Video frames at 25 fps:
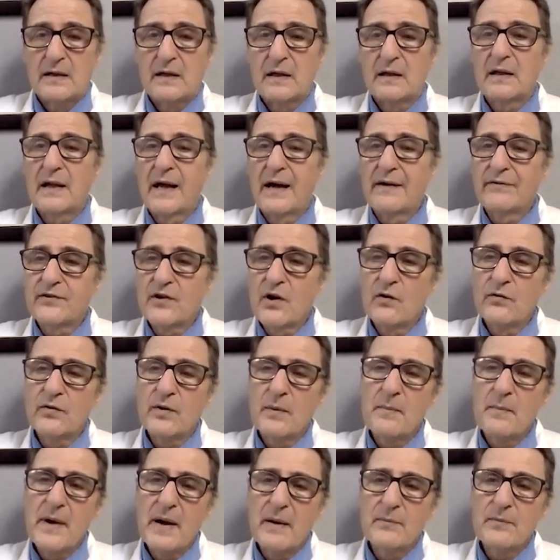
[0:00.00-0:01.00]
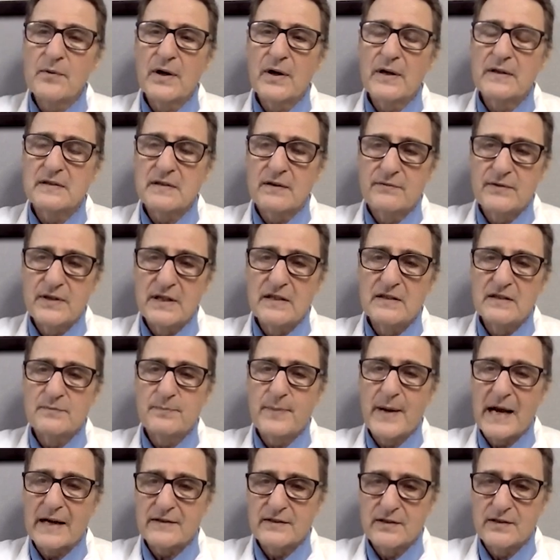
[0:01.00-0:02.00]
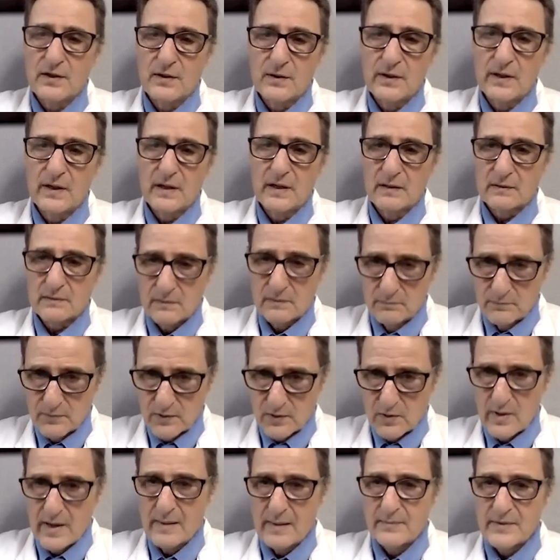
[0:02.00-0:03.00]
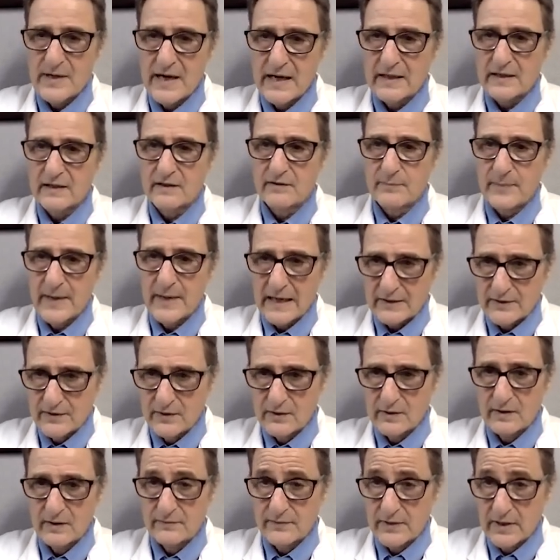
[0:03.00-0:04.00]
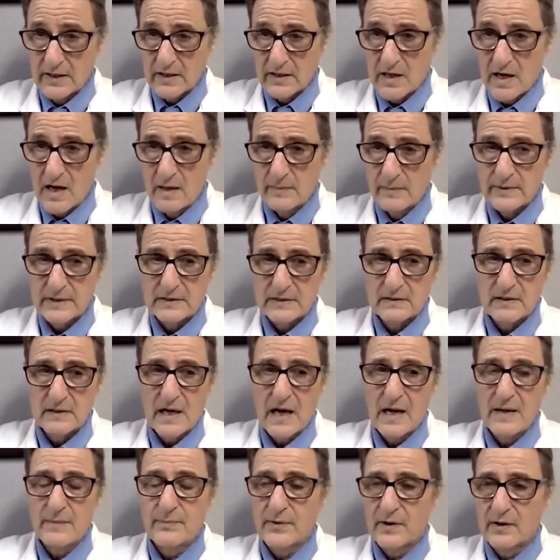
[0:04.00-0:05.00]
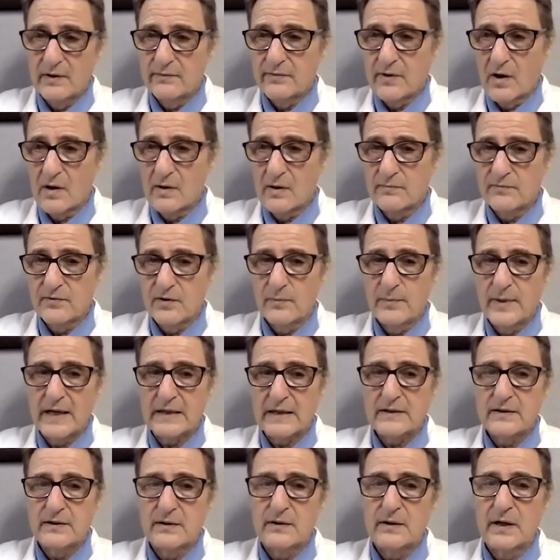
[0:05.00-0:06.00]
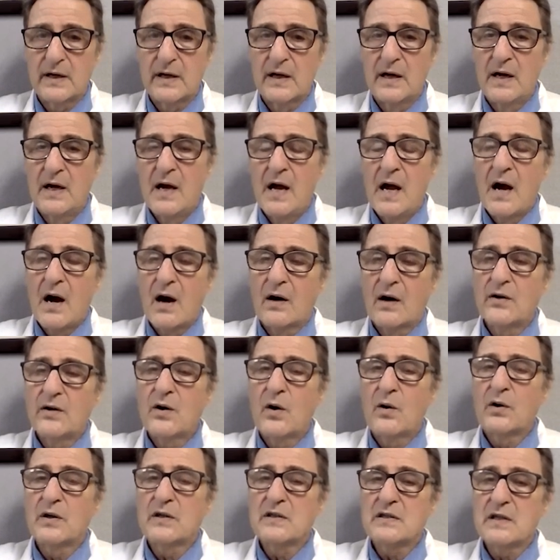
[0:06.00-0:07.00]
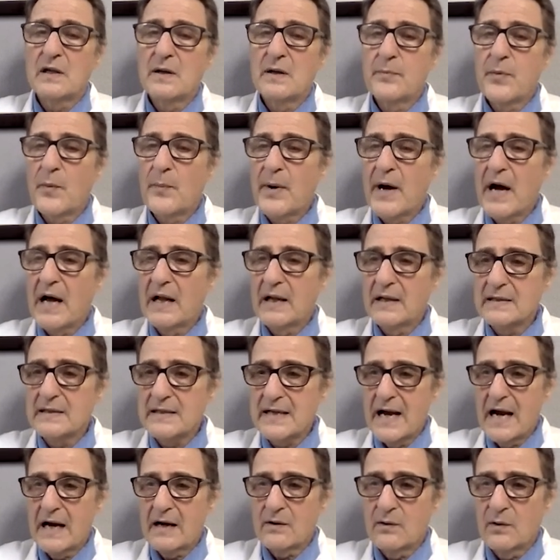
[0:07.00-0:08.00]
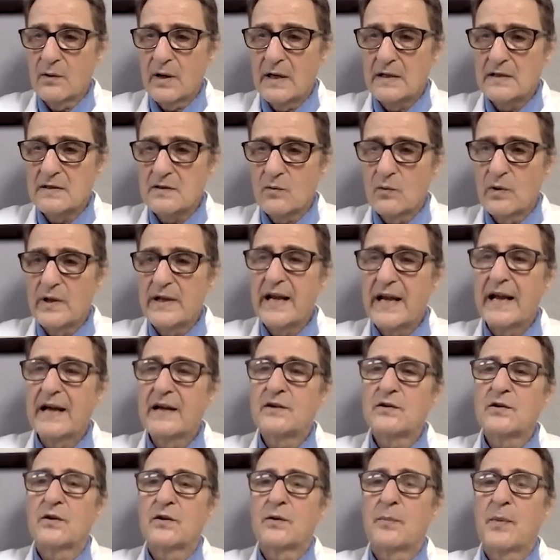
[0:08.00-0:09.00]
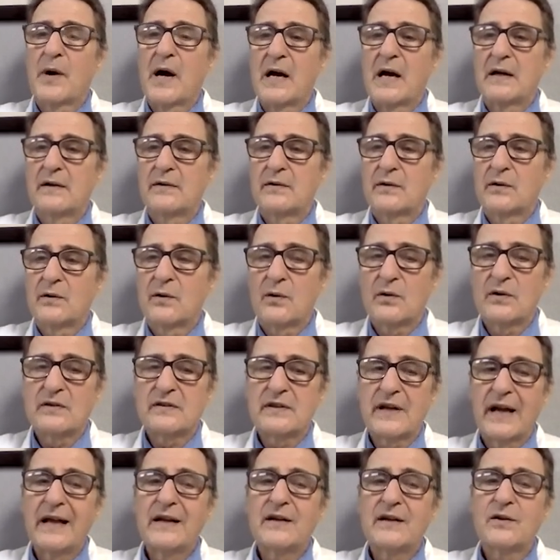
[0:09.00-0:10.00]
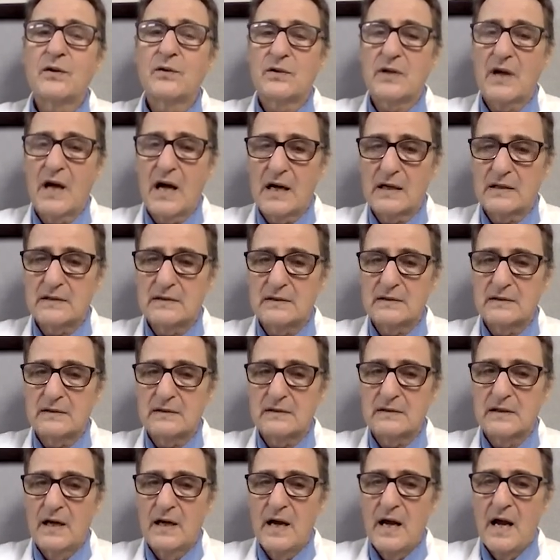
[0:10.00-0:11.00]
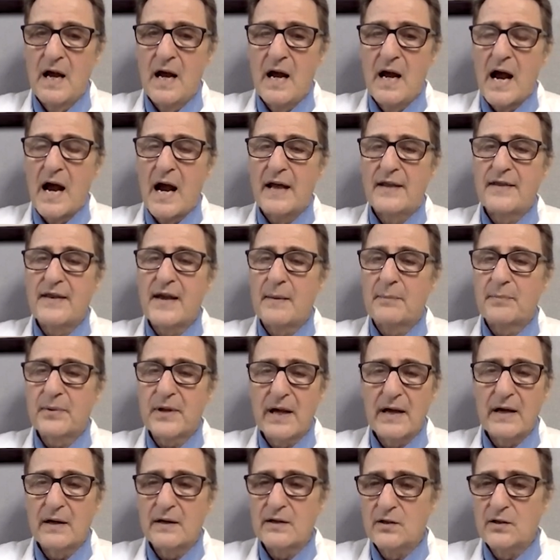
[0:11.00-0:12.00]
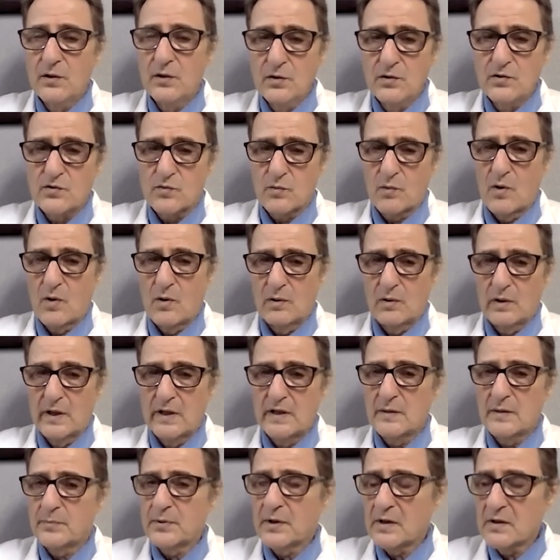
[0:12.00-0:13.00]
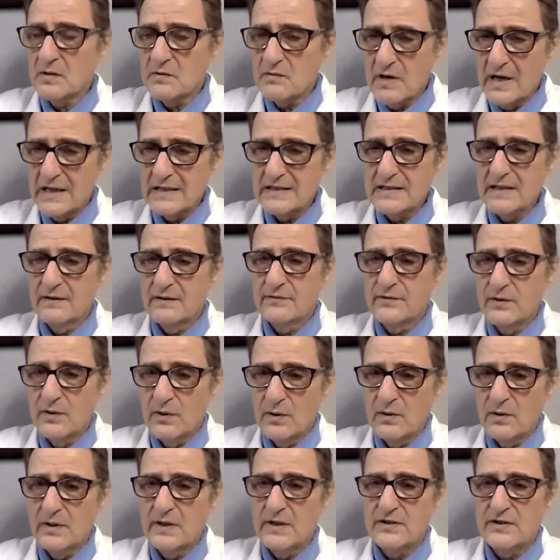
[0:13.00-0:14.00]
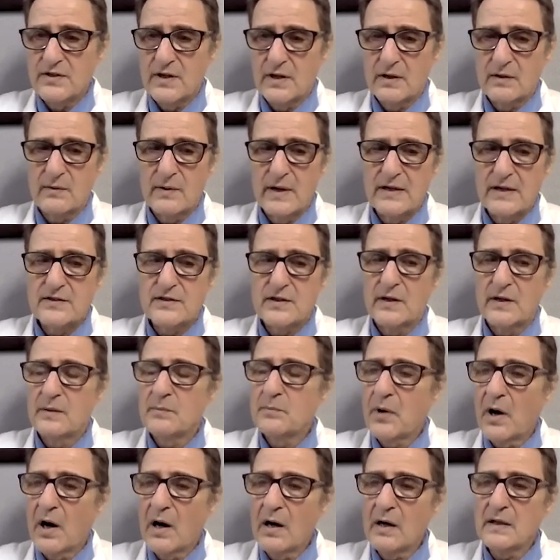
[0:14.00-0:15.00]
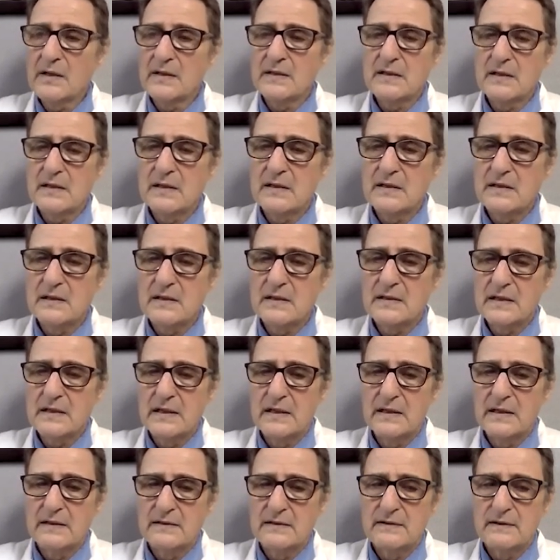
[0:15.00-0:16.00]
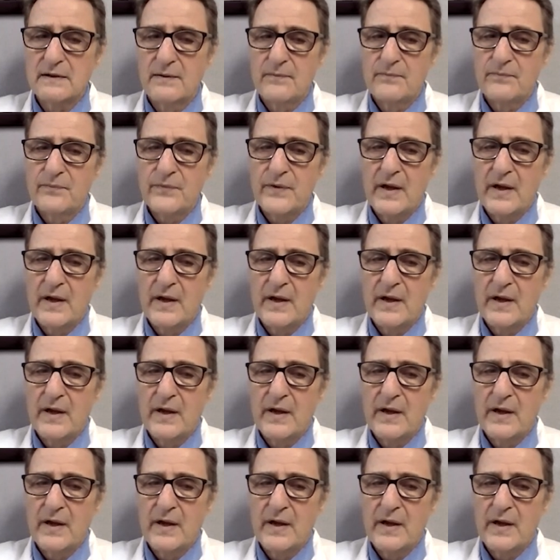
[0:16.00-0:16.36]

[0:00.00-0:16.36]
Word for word: The leftover membranes of these bacteria, gram negative bacteria, very common type of harmful bacteria, are known as lipopolysaccharides. When they enter the body, they're known as endotoxins. And they play a huge role in the progressive neurodegeneration Parkinson's disease.